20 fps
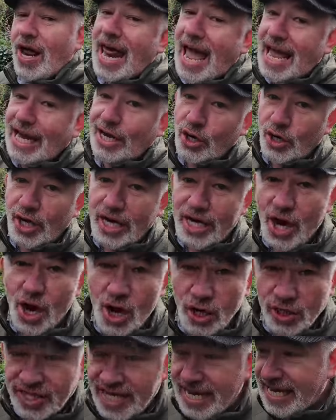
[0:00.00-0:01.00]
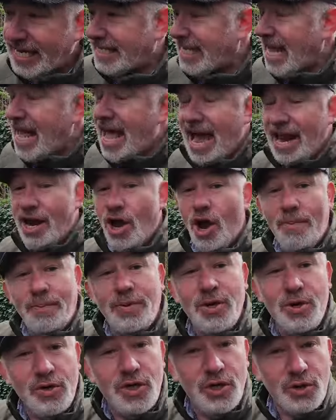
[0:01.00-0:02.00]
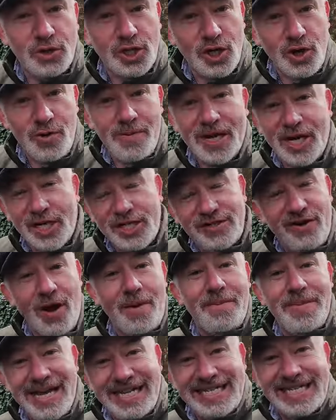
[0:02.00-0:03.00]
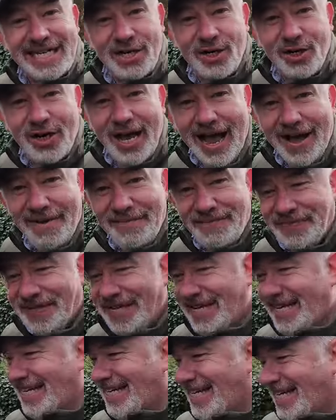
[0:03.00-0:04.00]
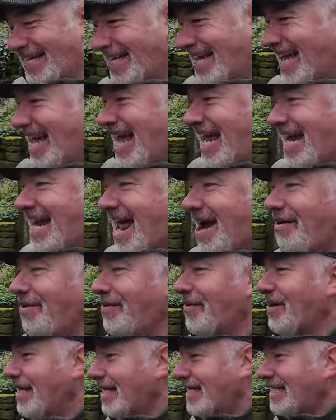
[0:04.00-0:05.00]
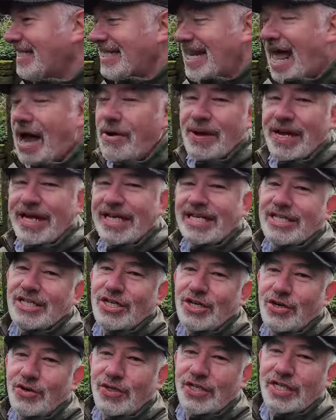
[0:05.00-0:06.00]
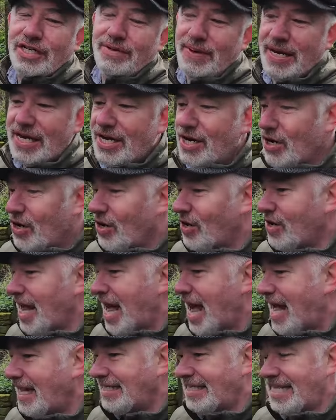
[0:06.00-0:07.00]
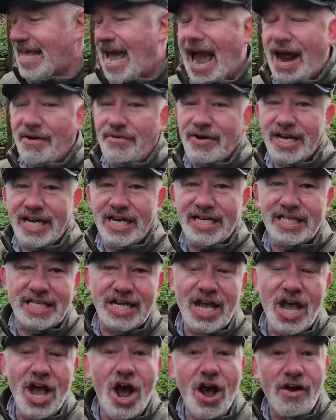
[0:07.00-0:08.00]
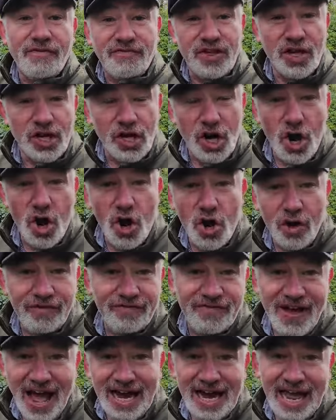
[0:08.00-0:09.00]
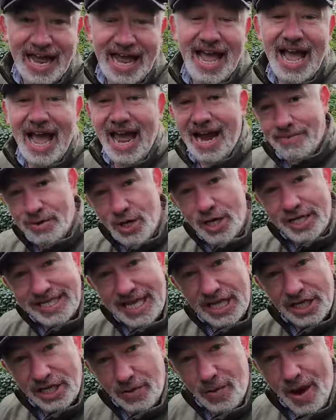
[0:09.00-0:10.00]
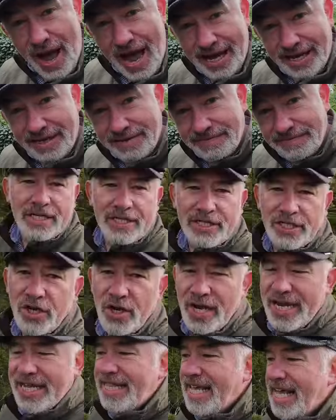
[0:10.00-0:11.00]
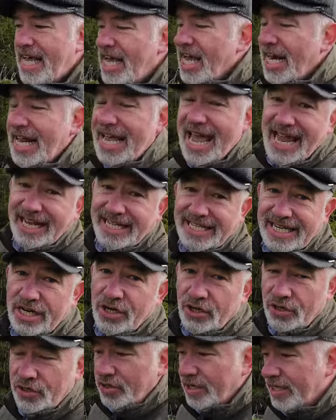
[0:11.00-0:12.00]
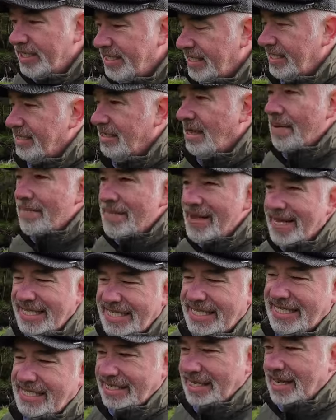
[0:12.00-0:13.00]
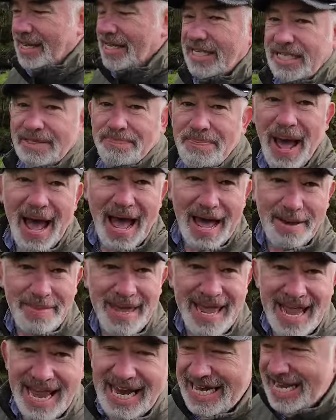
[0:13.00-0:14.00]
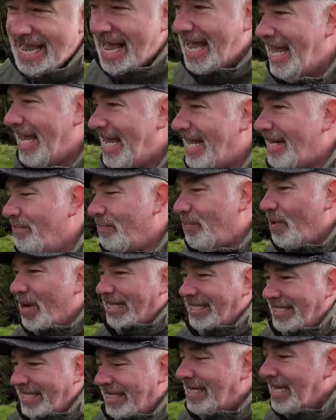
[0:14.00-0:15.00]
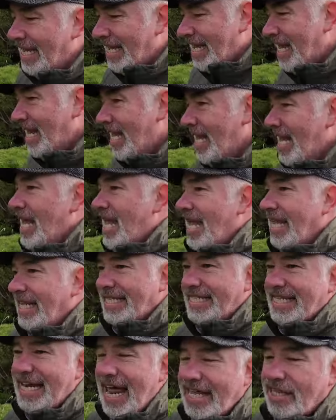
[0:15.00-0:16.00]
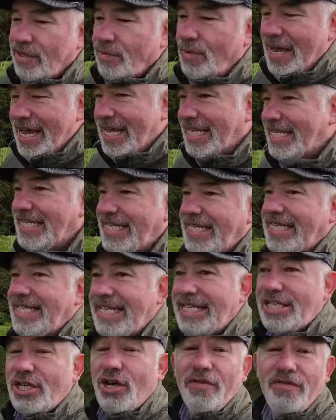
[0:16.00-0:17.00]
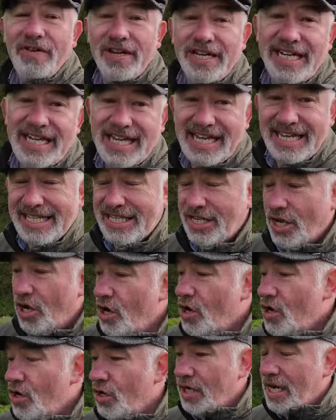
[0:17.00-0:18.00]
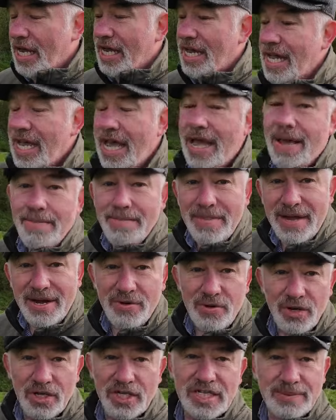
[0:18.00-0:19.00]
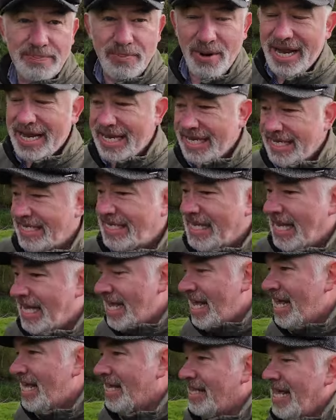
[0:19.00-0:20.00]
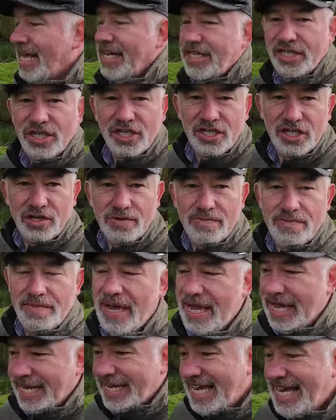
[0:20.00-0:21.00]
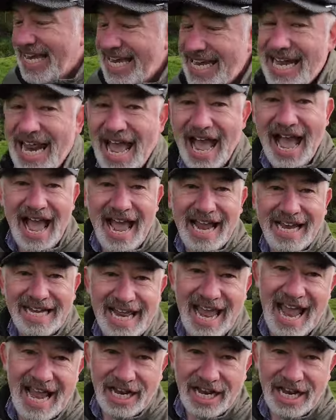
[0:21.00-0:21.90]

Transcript: I like looking at old things. And I hope you do too, because you've got me to look at. Now, Slaithwaite used to be known as the Harrogate of the Colne Valley. And I'm going to tell you why. So in the early 1800s, amidst spa mania in Britain, Slaithwaite discovered its own mineral springs, thanks to some keen-eyed